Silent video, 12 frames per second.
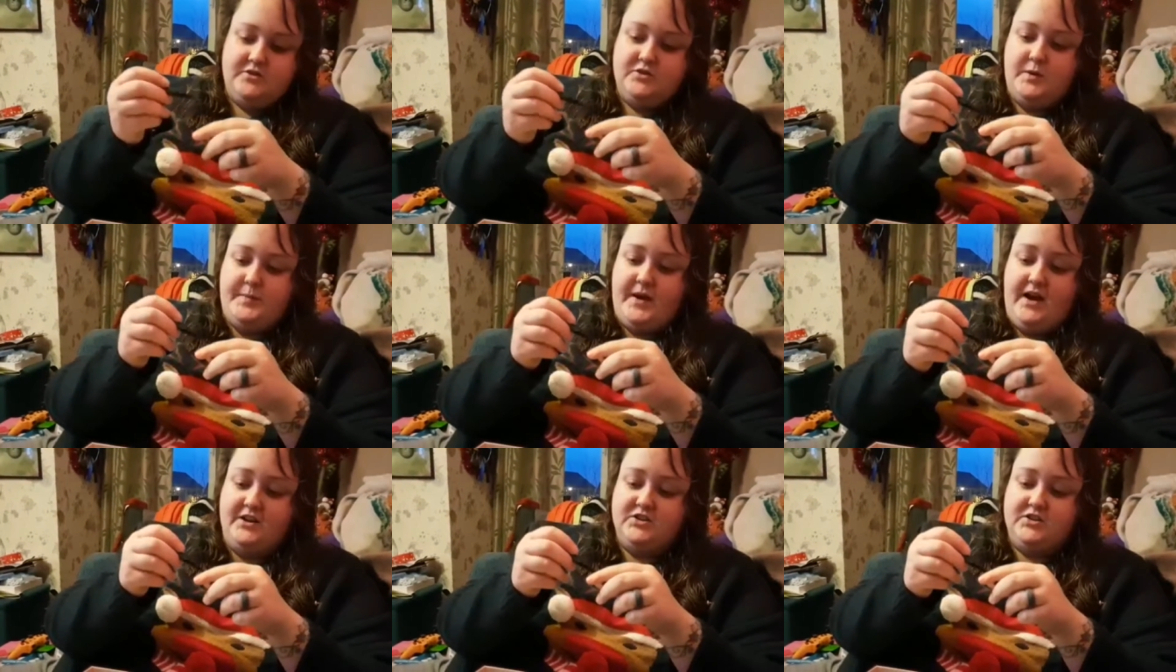It's
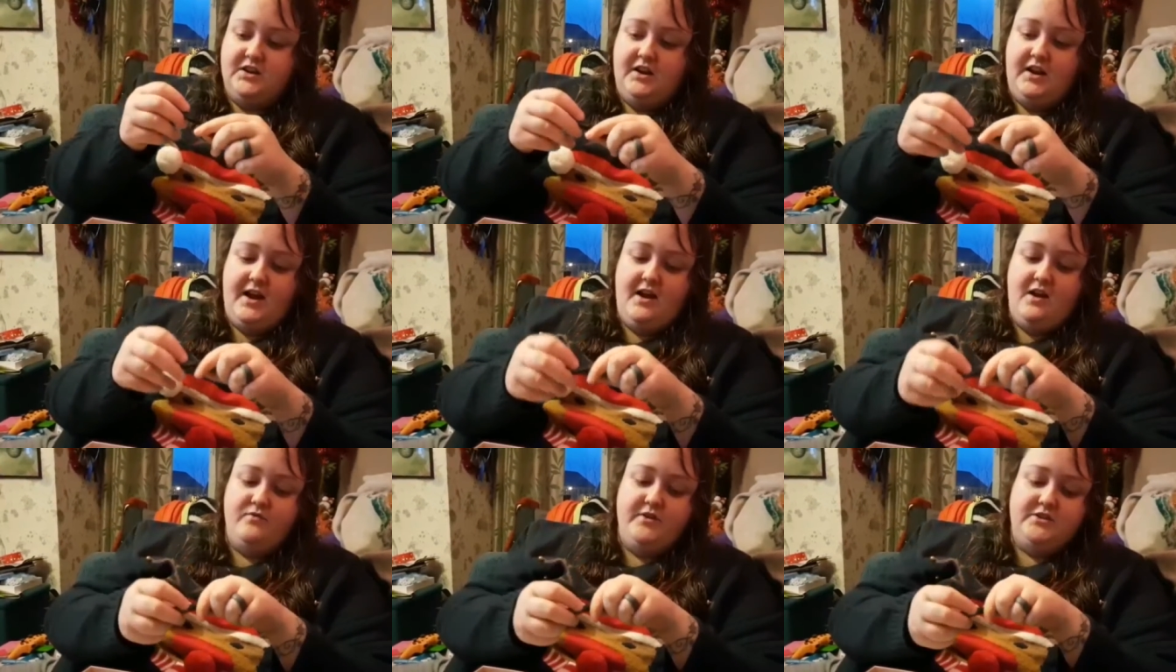not bad. You can
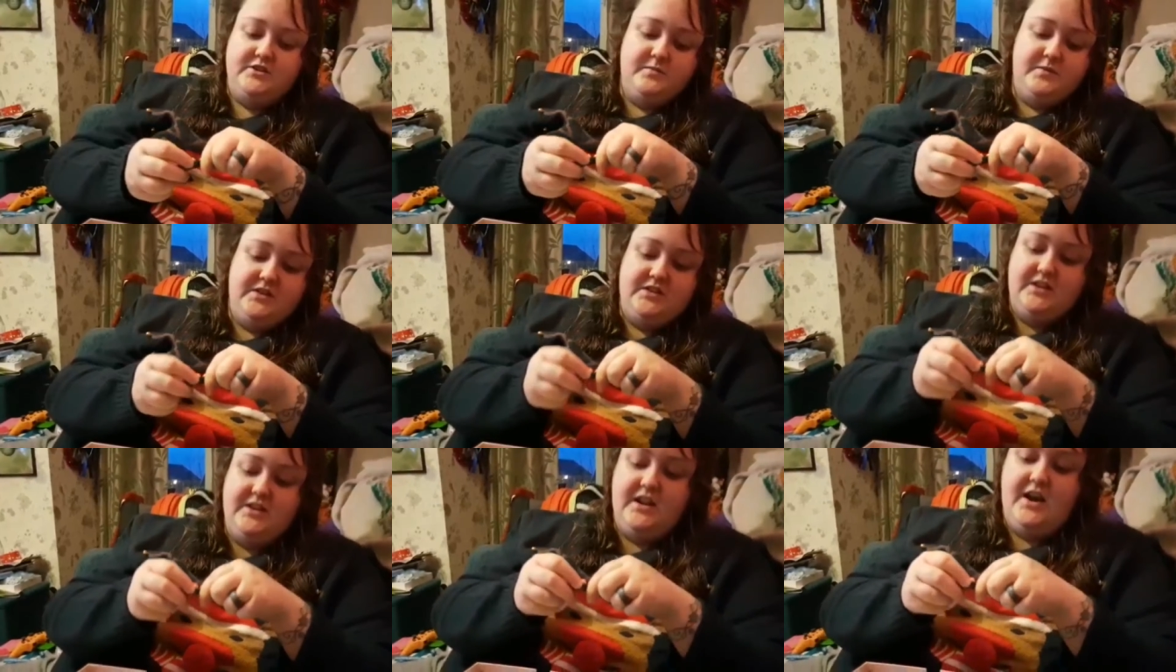get a
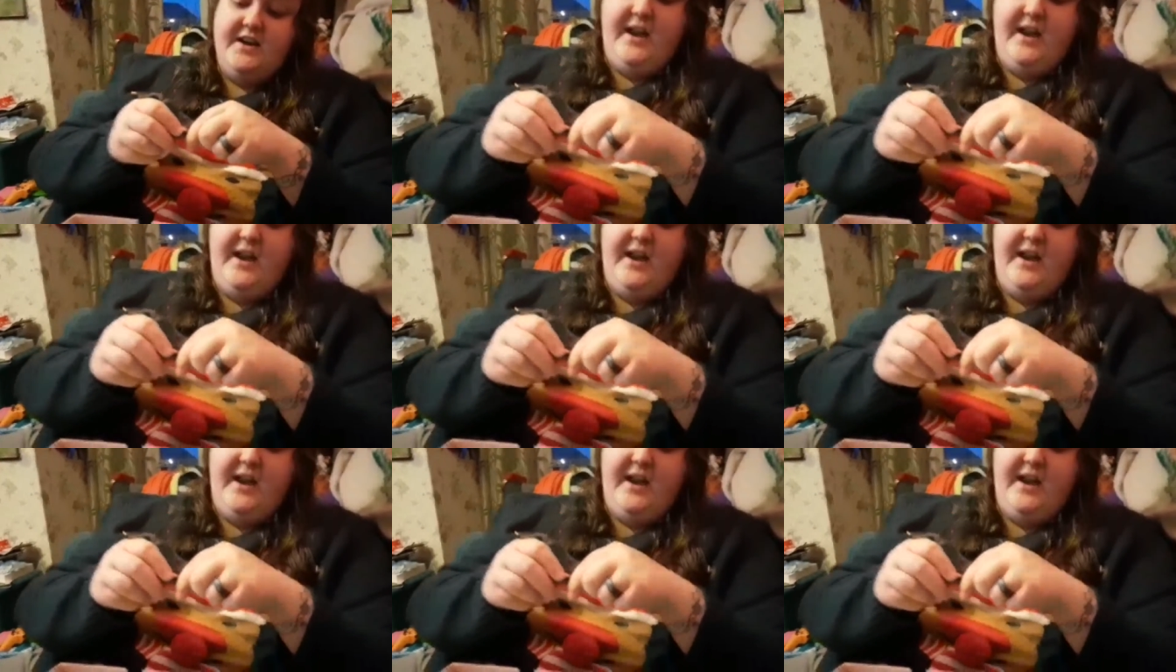reasonably thin